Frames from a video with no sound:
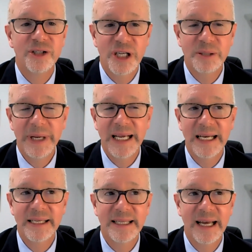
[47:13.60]
just
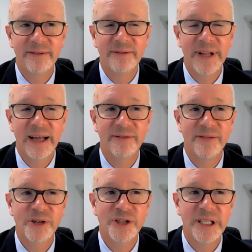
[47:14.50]
because that
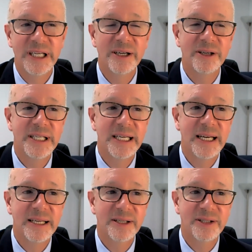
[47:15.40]
first year didn't
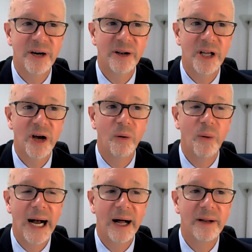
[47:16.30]
necessarily go
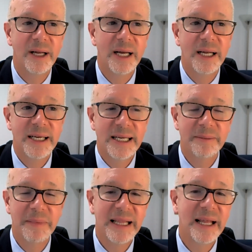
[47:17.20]
well,
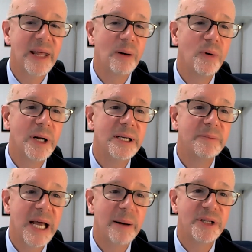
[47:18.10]
doesn't mean that they
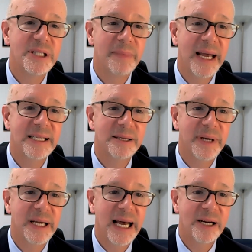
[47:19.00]
wouldn't be able to make some
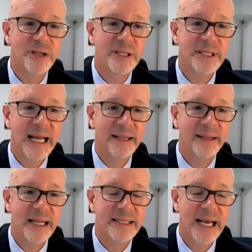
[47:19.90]
connections that
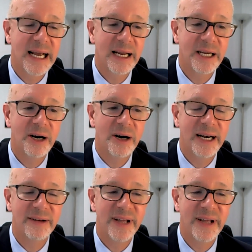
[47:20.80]
second year.
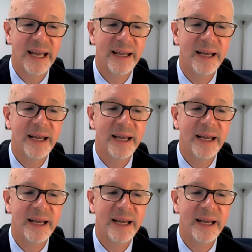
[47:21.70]
And if they